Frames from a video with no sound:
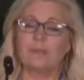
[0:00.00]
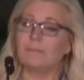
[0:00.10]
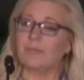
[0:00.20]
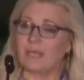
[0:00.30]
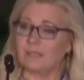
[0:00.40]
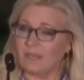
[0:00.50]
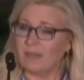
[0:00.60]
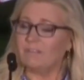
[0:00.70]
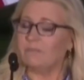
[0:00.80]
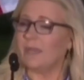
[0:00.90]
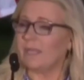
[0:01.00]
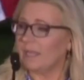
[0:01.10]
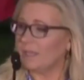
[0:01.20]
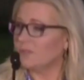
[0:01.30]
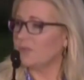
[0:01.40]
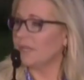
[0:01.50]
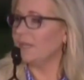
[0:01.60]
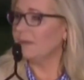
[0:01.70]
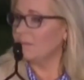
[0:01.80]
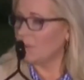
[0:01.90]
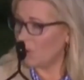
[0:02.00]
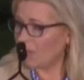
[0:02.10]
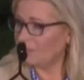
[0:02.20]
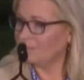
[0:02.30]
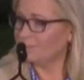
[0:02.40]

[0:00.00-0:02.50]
But I love my country more.